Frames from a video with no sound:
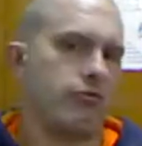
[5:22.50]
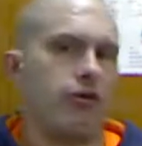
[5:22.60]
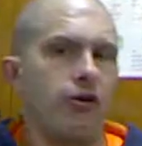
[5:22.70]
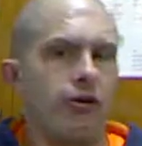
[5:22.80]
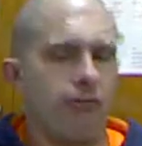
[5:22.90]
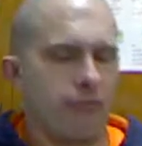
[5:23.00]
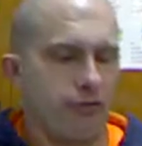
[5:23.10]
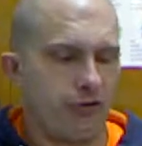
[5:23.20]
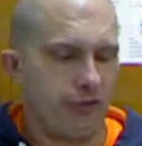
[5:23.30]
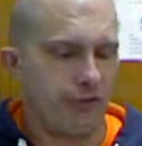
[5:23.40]
there you go.
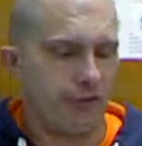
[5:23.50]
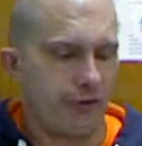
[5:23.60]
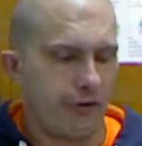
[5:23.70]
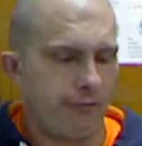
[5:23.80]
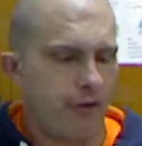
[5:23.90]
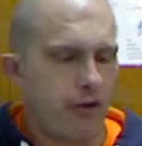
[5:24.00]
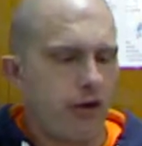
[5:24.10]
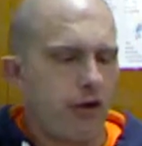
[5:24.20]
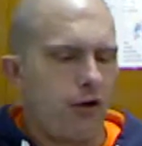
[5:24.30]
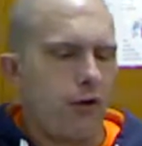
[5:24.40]
There's your answer there.
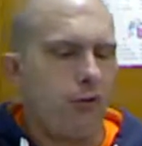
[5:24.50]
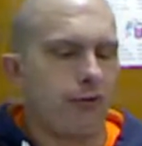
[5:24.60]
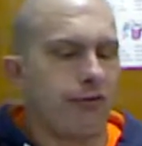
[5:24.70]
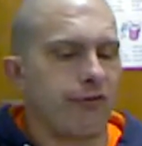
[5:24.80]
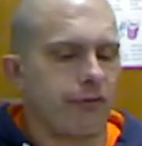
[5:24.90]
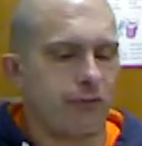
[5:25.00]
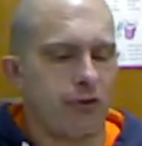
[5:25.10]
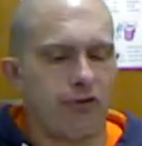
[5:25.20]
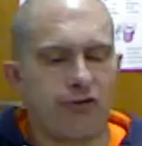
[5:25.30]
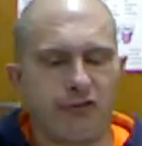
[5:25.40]
What does the
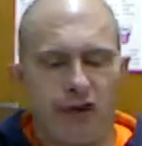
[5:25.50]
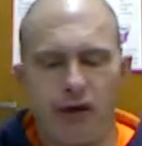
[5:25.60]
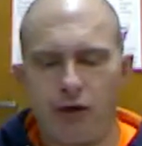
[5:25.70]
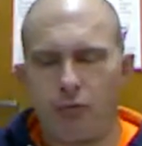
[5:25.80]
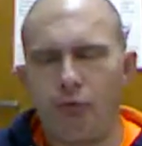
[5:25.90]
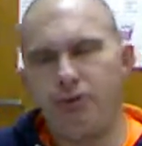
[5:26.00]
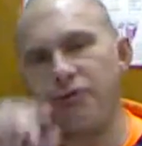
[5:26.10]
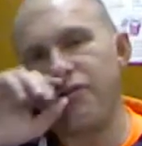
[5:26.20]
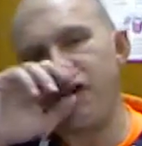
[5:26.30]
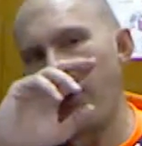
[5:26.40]
speaker say was
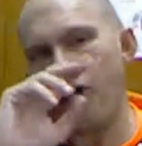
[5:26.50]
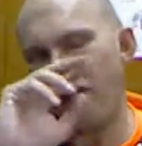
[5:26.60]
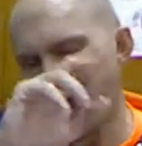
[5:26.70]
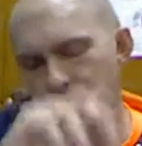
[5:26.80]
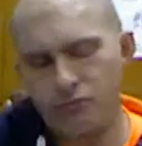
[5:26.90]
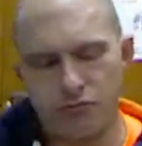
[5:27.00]
saved?